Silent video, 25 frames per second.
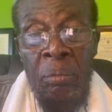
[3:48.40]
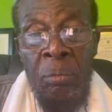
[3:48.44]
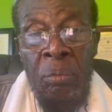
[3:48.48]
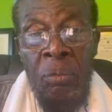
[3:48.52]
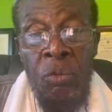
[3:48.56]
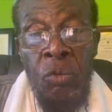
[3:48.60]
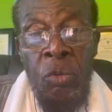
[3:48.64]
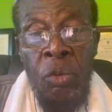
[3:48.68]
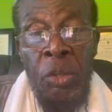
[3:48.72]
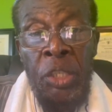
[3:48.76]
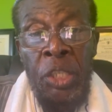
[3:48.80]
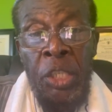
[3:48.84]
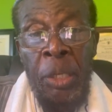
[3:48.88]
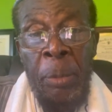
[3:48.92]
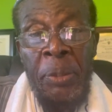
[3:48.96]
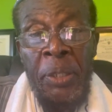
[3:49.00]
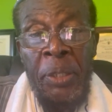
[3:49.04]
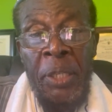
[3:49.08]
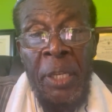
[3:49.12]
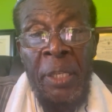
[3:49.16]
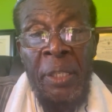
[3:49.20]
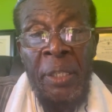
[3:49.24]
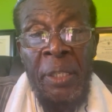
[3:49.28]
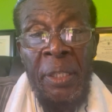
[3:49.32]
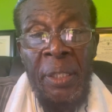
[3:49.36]
to
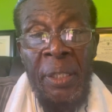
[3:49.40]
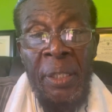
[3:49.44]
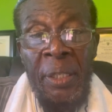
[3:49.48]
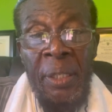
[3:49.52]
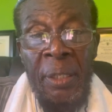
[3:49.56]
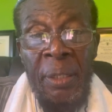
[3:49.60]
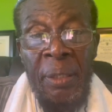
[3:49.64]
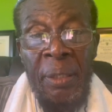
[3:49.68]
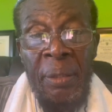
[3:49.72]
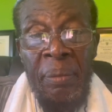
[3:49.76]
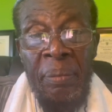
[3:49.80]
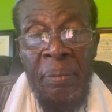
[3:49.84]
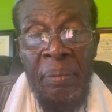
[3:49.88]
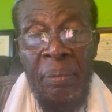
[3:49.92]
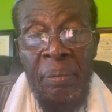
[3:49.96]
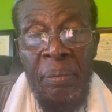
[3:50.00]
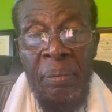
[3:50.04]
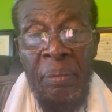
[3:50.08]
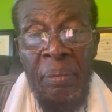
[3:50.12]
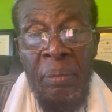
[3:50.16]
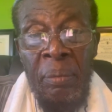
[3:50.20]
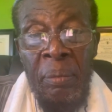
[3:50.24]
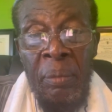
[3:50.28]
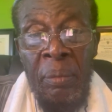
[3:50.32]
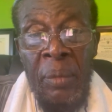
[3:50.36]
Egyptians,
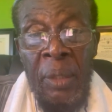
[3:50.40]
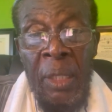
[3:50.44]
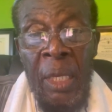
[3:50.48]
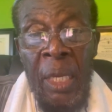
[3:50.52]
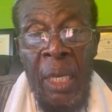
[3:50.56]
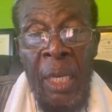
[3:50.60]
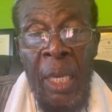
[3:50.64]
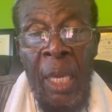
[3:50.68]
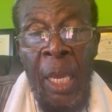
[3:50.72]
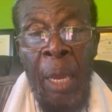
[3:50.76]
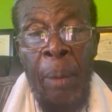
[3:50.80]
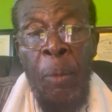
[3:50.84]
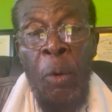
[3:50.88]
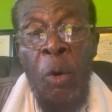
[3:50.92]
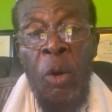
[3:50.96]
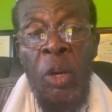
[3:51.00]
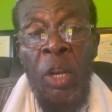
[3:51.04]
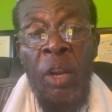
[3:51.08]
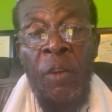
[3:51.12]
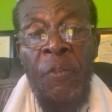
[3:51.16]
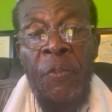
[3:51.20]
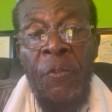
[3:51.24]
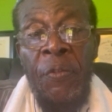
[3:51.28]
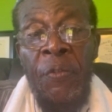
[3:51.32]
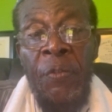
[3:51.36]
came out
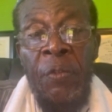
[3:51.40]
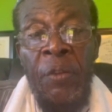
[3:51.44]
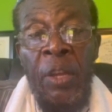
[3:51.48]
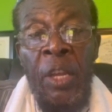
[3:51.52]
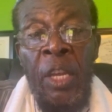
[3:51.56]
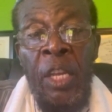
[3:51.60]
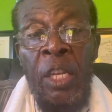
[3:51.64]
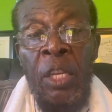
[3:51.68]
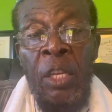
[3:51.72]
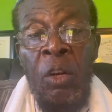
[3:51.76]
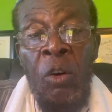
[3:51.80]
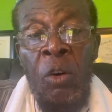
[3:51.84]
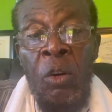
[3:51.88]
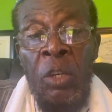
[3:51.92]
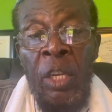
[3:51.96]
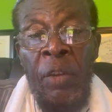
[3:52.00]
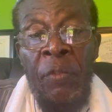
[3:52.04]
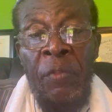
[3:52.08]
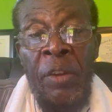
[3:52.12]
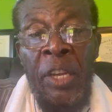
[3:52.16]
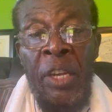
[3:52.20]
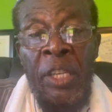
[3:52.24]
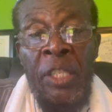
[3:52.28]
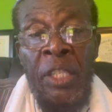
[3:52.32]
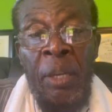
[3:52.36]
of, out
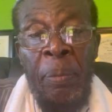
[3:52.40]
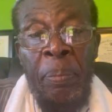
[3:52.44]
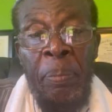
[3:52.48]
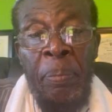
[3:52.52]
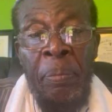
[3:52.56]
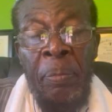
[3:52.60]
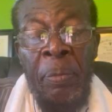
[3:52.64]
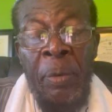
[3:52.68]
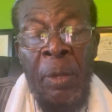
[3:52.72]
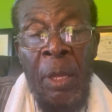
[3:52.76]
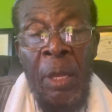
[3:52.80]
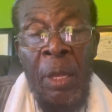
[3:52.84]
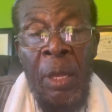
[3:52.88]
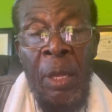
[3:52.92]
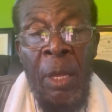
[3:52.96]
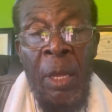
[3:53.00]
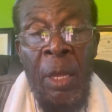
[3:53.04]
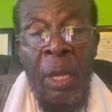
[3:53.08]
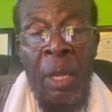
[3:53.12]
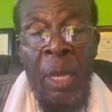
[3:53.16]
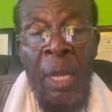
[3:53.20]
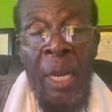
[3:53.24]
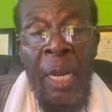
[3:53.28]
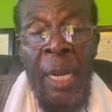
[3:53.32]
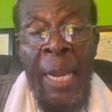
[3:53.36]
of Egypt,
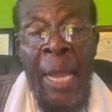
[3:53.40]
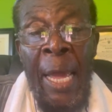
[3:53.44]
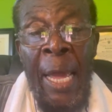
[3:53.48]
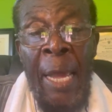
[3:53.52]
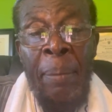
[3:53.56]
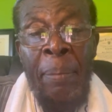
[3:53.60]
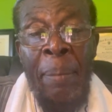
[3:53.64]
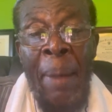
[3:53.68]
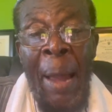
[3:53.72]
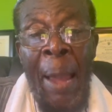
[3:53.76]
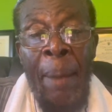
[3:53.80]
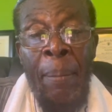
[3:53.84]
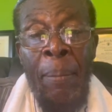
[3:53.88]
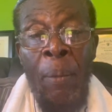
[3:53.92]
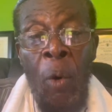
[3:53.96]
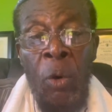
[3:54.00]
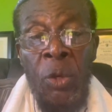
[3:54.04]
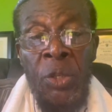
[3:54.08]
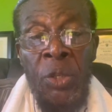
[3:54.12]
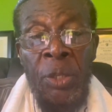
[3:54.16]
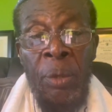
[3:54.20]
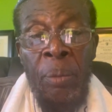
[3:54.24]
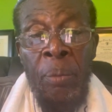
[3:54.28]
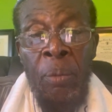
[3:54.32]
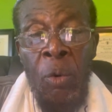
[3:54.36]
led by
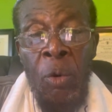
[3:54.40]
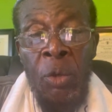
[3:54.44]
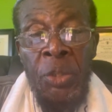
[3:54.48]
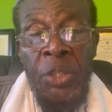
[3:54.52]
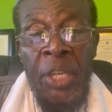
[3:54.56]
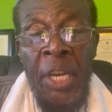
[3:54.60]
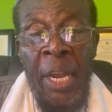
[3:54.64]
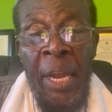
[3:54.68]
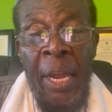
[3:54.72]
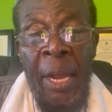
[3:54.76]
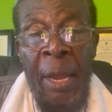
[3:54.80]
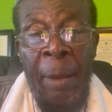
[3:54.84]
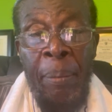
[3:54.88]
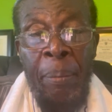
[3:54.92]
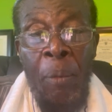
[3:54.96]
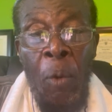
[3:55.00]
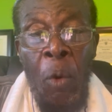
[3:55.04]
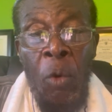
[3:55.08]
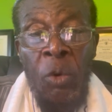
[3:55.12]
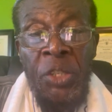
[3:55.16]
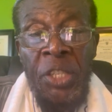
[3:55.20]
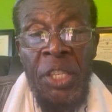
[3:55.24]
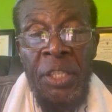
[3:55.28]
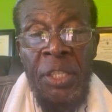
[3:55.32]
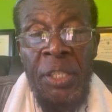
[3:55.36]
Moshe and
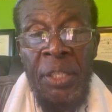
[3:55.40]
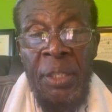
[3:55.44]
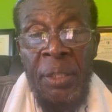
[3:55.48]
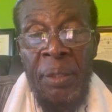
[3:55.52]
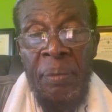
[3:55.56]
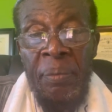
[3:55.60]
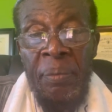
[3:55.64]
Moses,